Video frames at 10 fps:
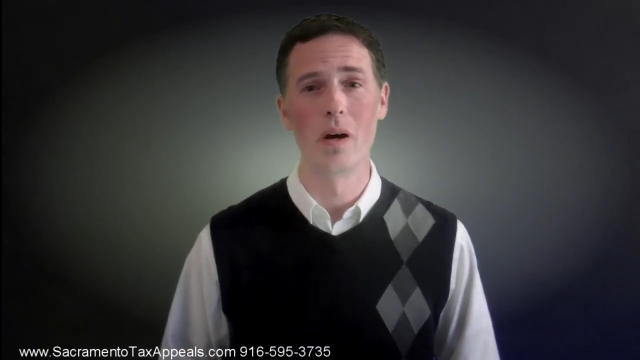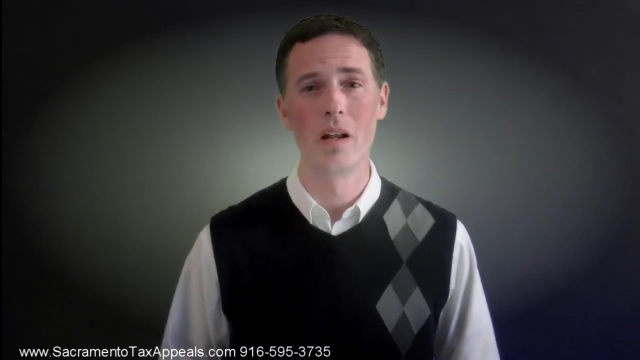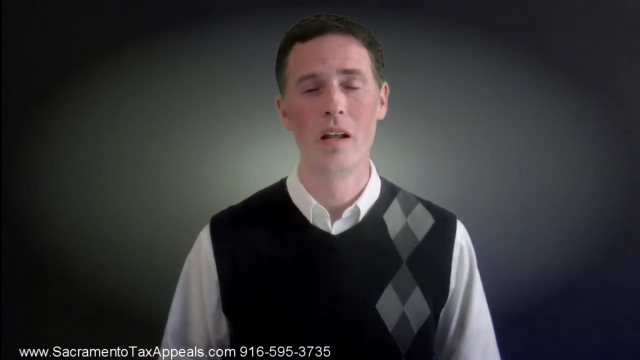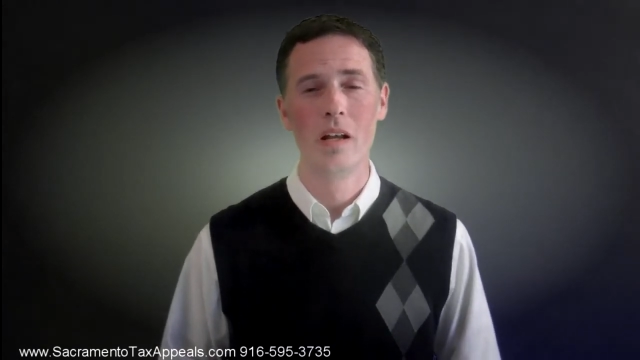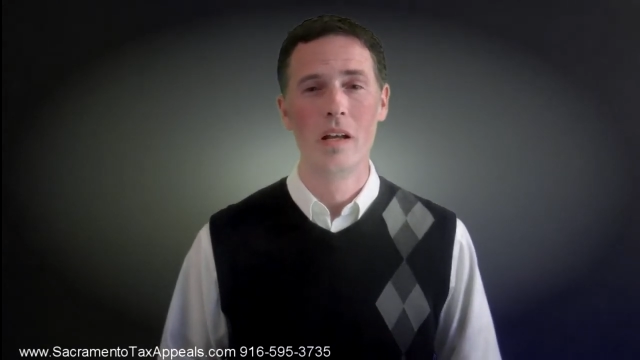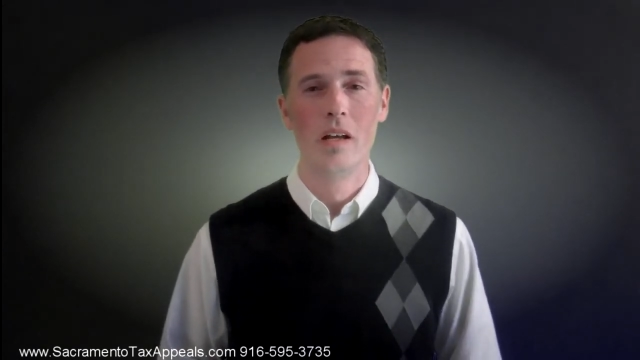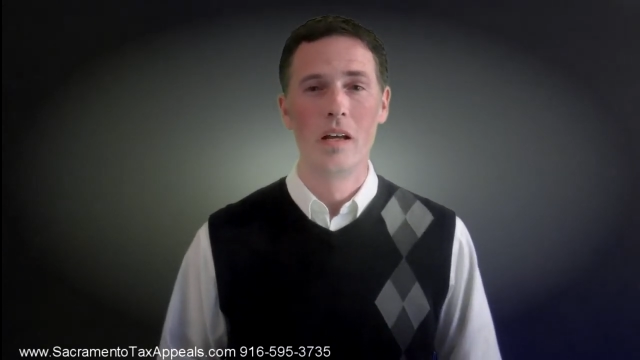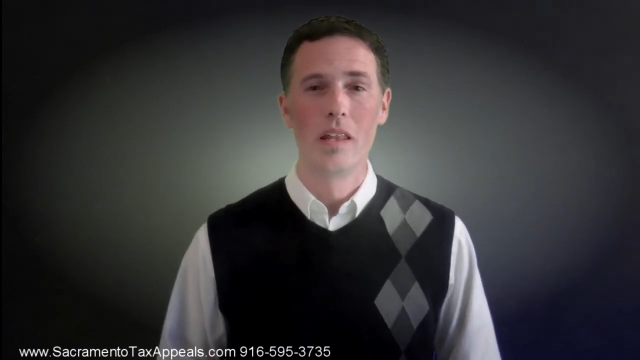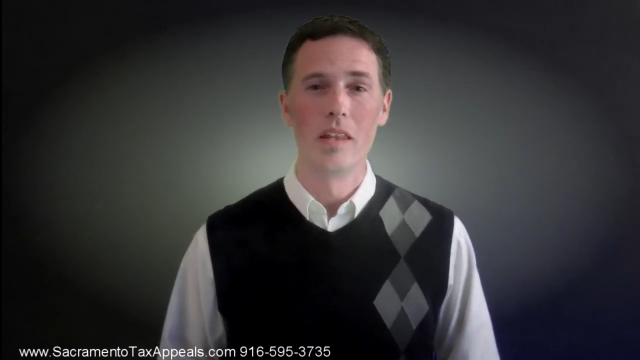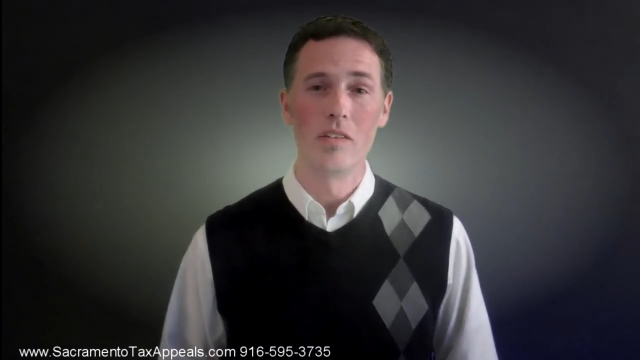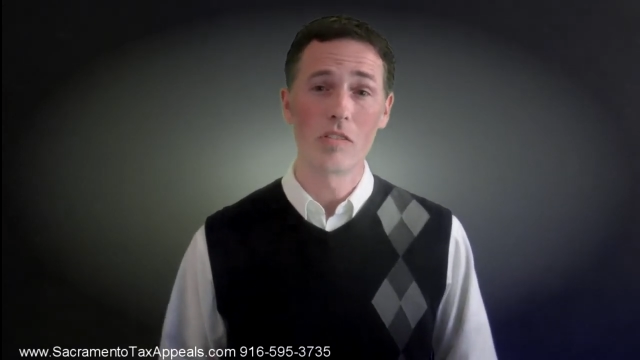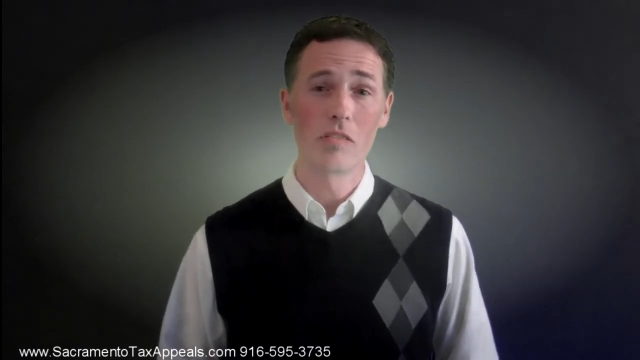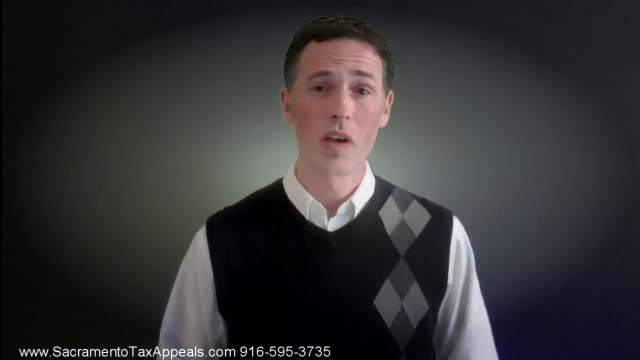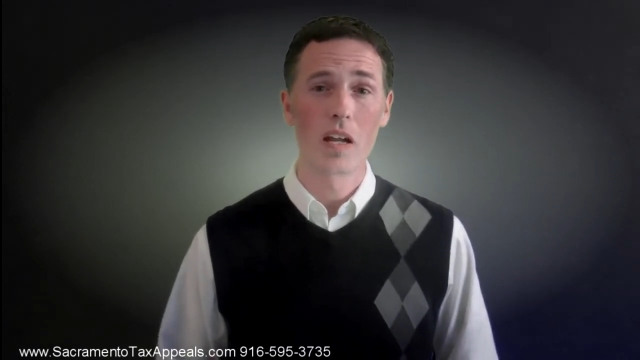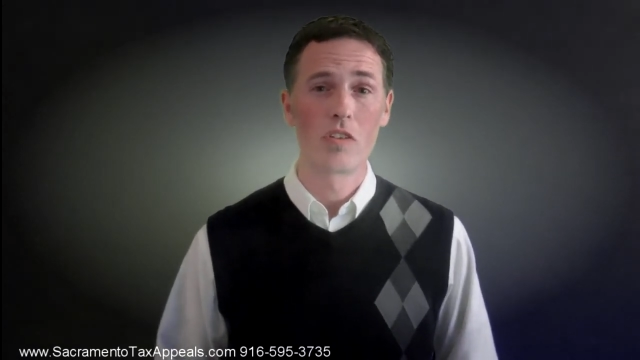But the
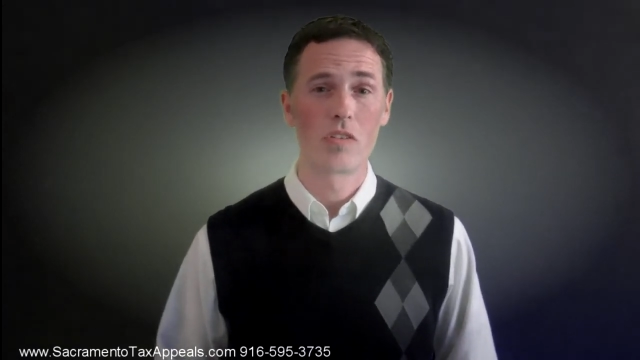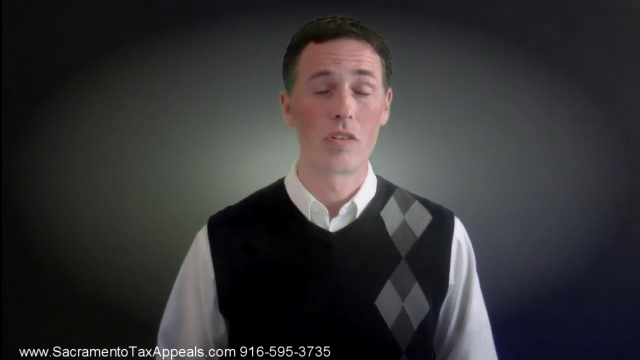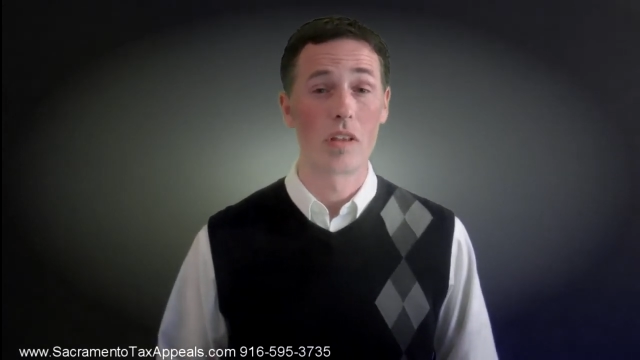disadvantage to